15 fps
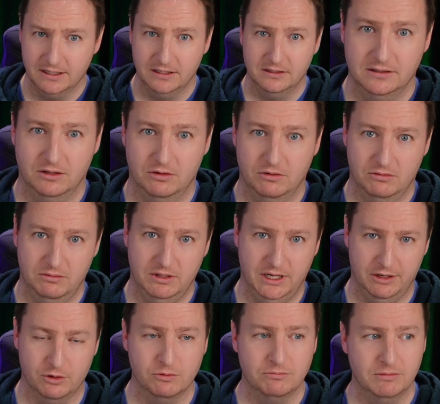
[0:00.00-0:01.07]
So,
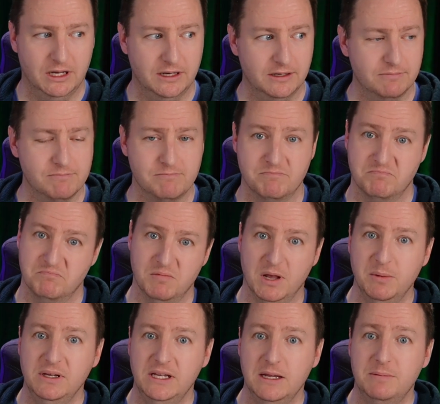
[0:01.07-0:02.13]

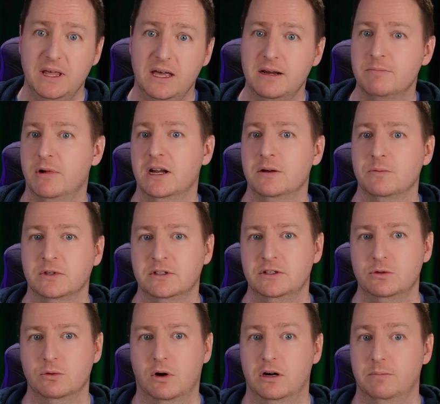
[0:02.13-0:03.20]
maybe keep that in mind when
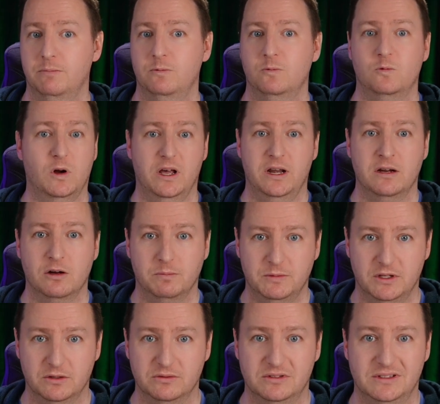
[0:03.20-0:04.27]
you are writing up
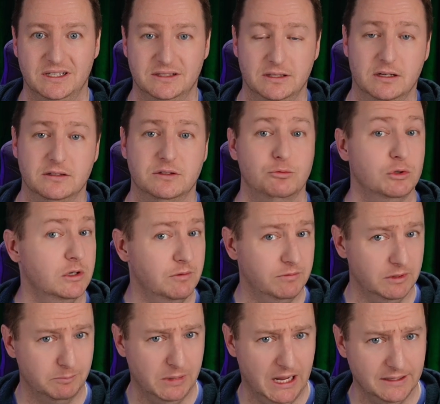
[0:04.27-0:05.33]
those disaster
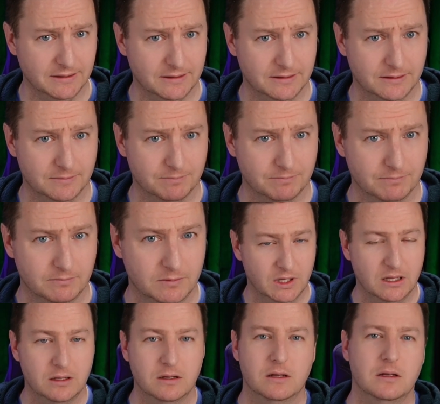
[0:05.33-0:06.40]
recovery plans.
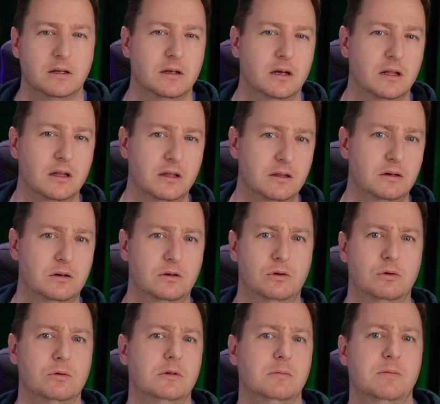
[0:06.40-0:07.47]
Another
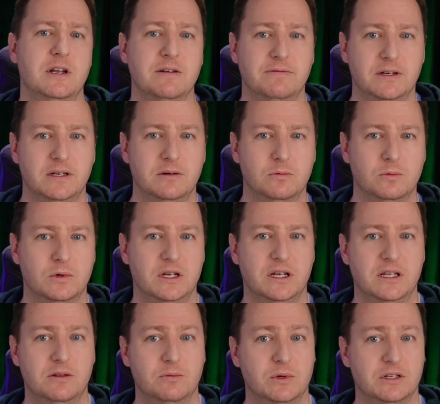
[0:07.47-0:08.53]
cool benefit
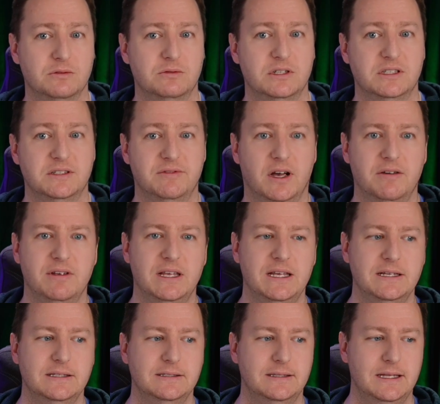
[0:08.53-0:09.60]
with Windows 365
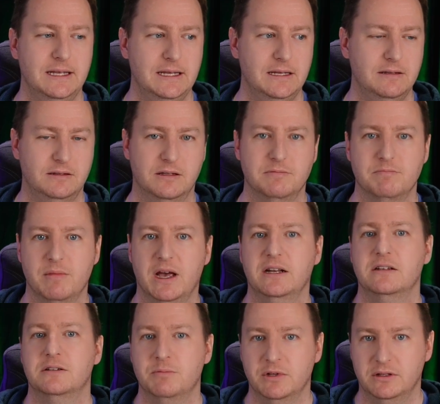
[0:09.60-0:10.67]
is the
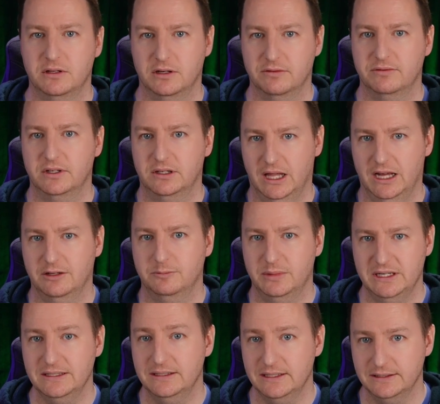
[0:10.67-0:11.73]
management of the Cloud
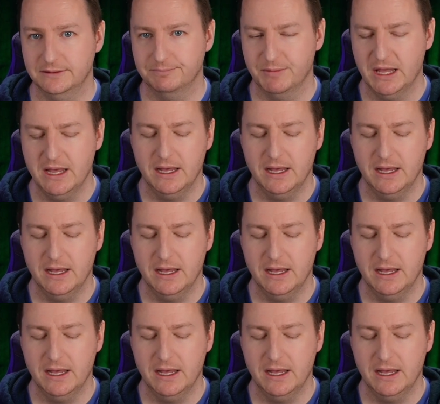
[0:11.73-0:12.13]
PCs.